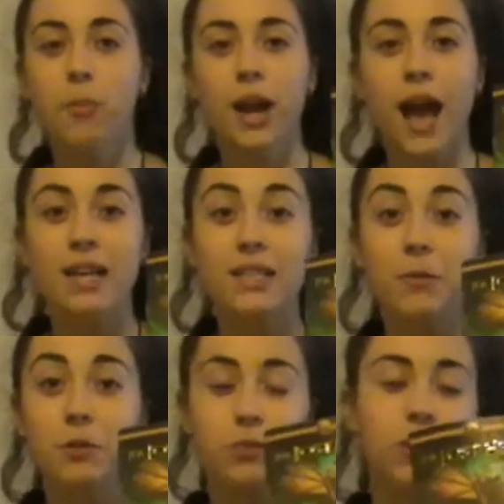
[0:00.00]
But as
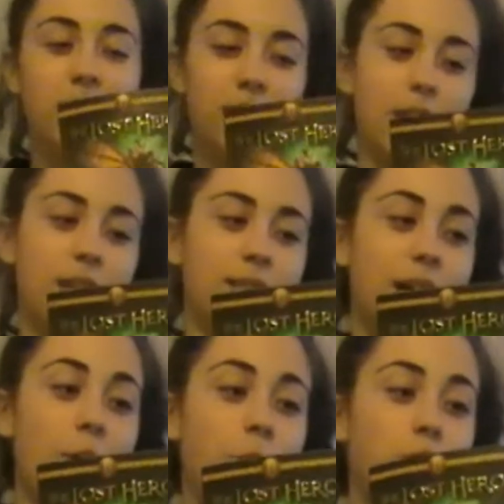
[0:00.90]
I was reading it,
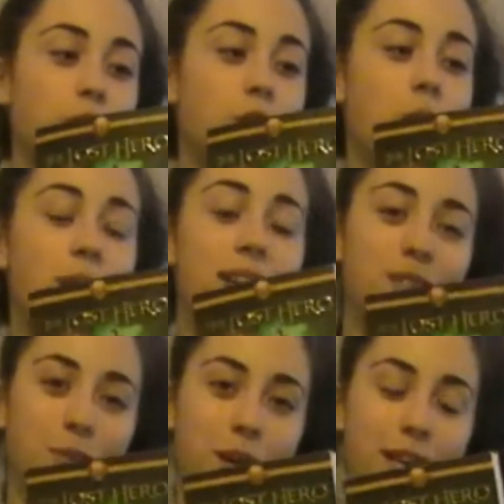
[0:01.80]
I was so
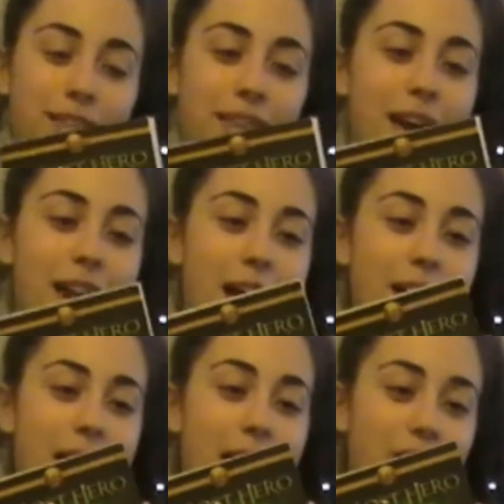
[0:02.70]
into it that
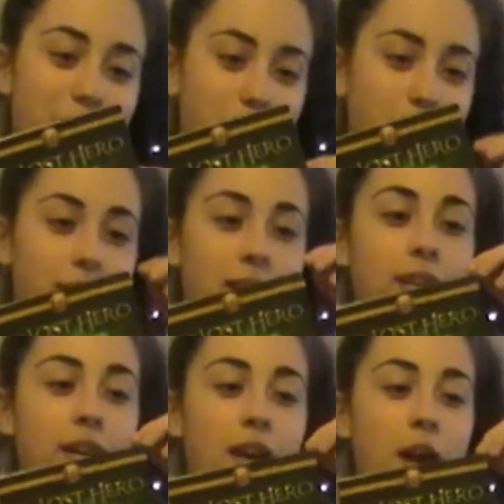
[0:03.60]
I
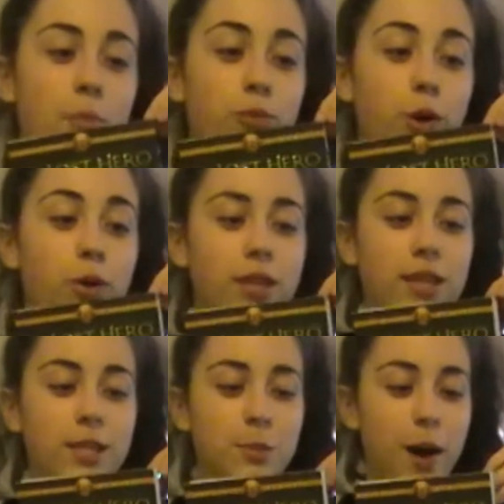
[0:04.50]
actually broke
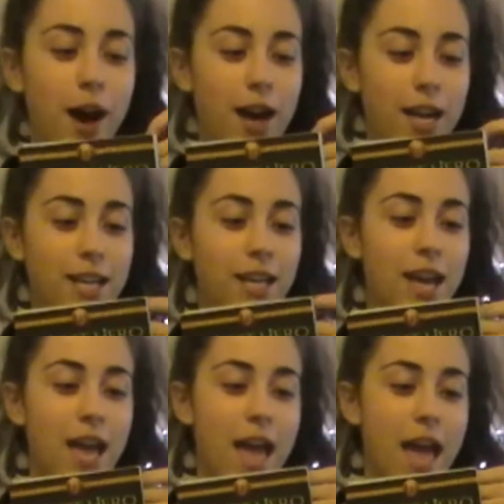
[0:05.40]
the spine,
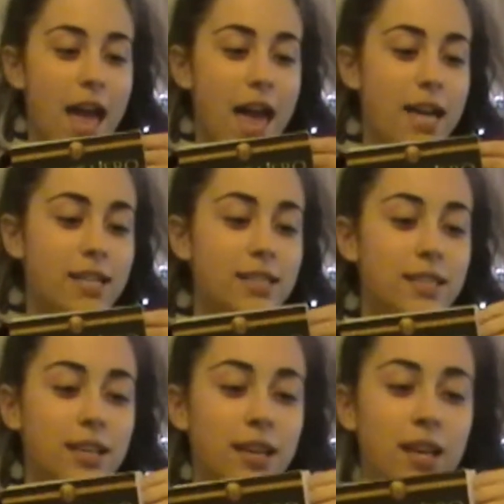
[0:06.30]

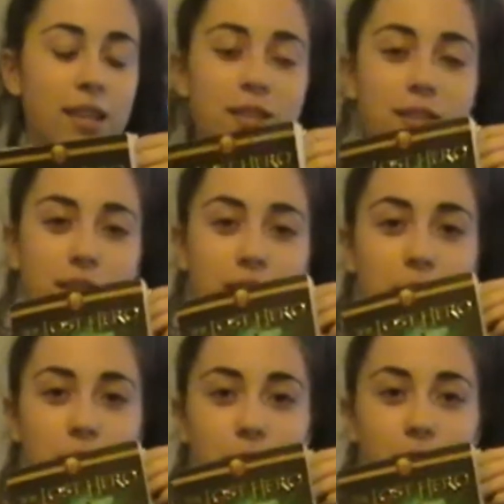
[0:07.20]
and this is going to
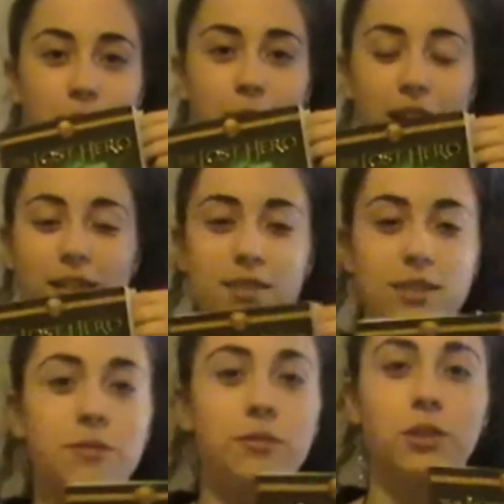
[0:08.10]
be really bad to
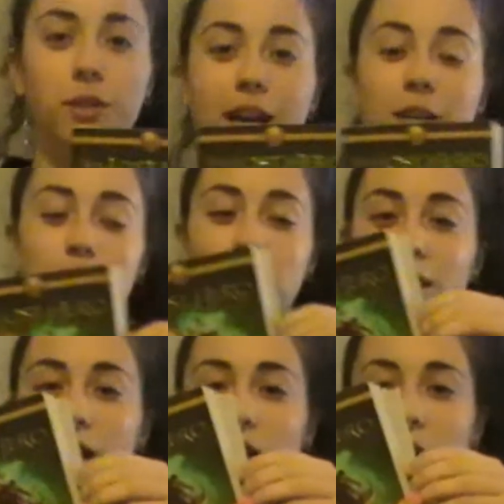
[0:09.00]
see for you guys,
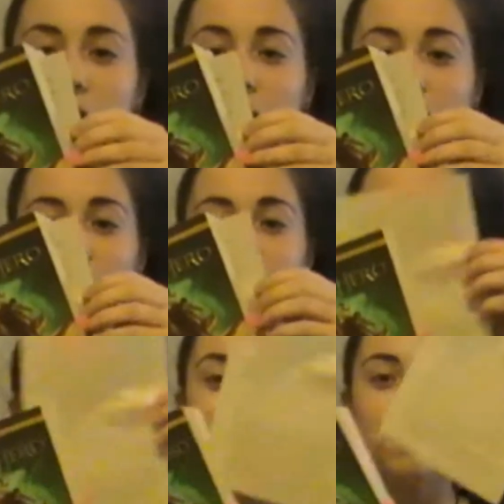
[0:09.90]
but
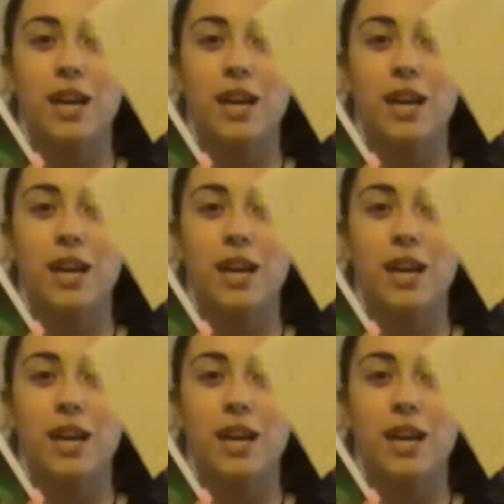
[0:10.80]
these